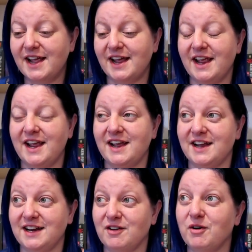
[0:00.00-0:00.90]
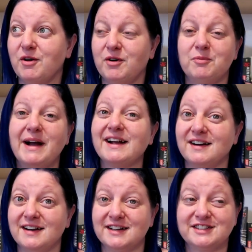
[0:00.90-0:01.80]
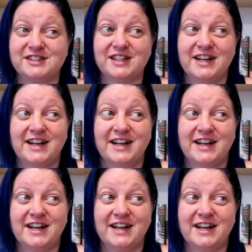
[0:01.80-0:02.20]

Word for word: and oh my gosh,